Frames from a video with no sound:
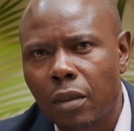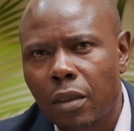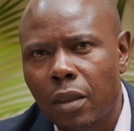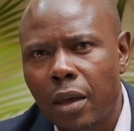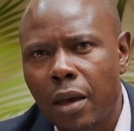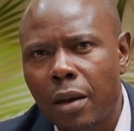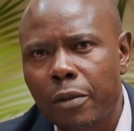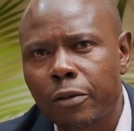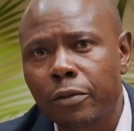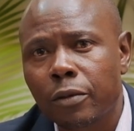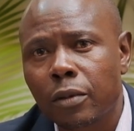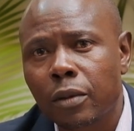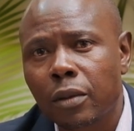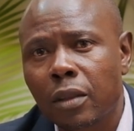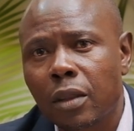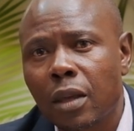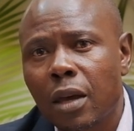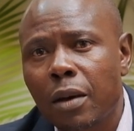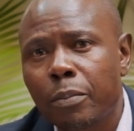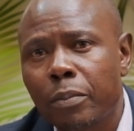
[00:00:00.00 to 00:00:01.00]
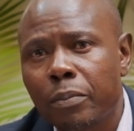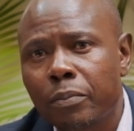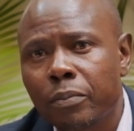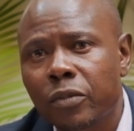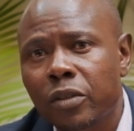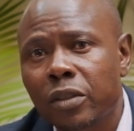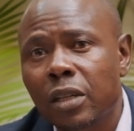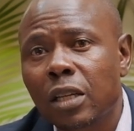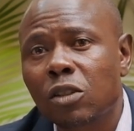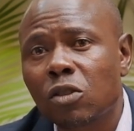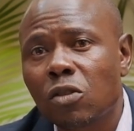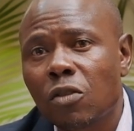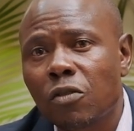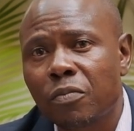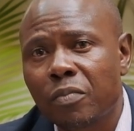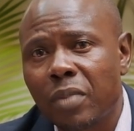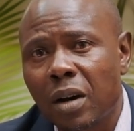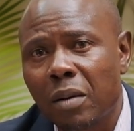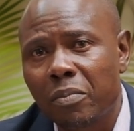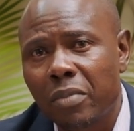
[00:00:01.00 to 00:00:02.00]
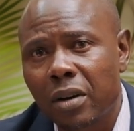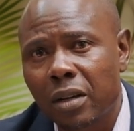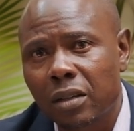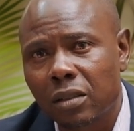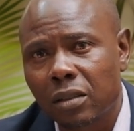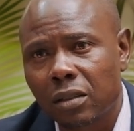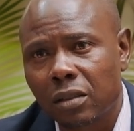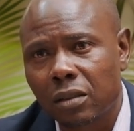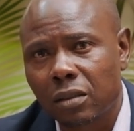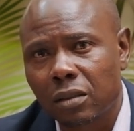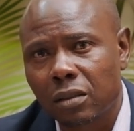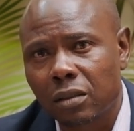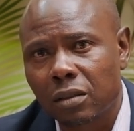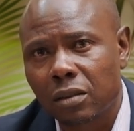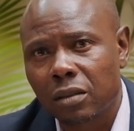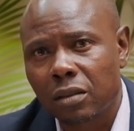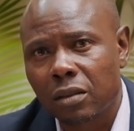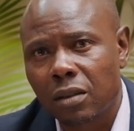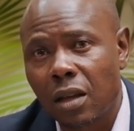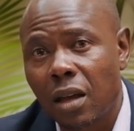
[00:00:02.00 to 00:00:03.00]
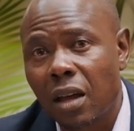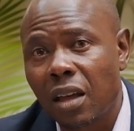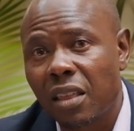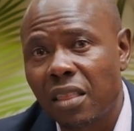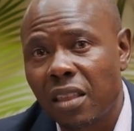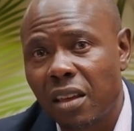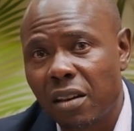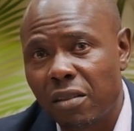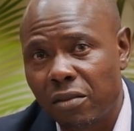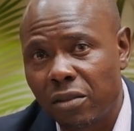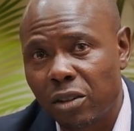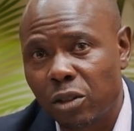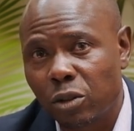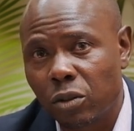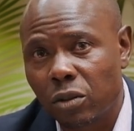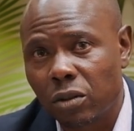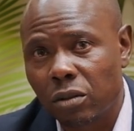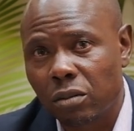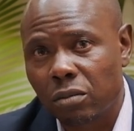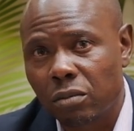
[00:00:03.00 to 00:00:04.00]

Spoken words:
their sense of purpose and their vision.